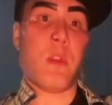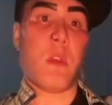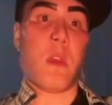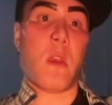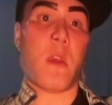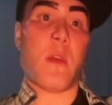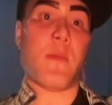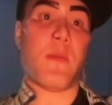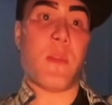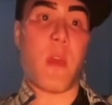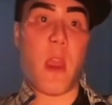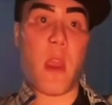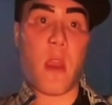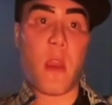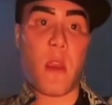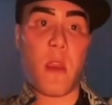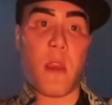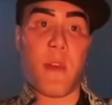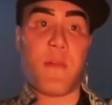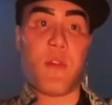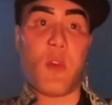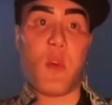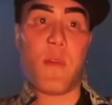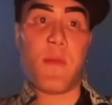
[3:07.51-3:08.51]
If they
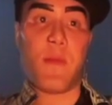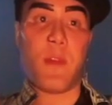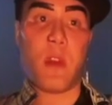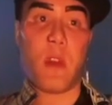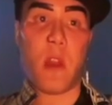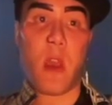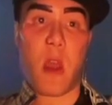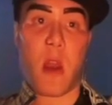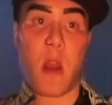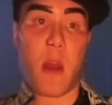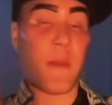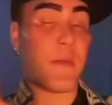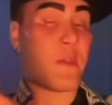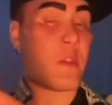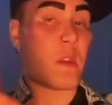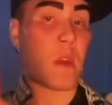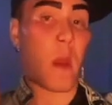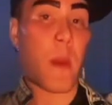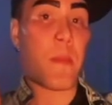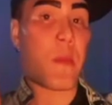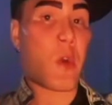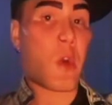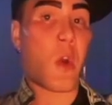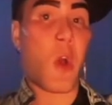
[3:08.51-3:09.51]
give you a vignette of
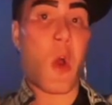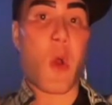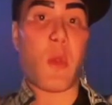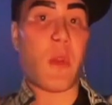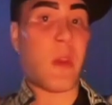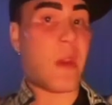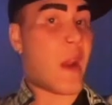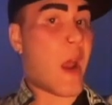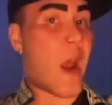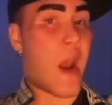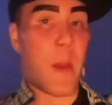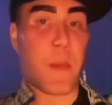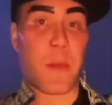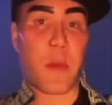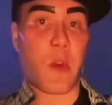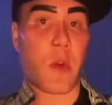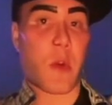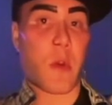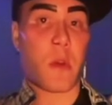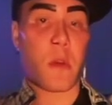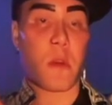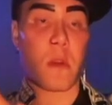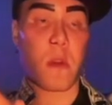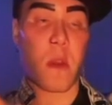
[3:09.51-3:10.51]
subdural only, not
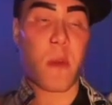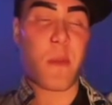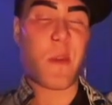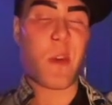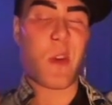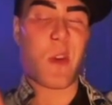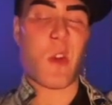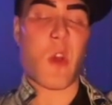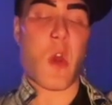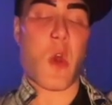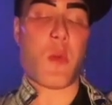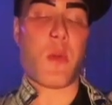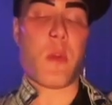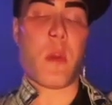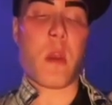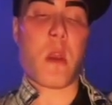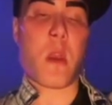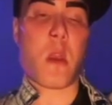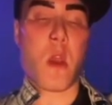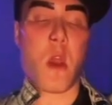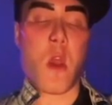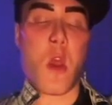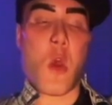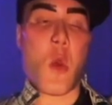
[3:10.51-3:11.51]
epidural, subdural only,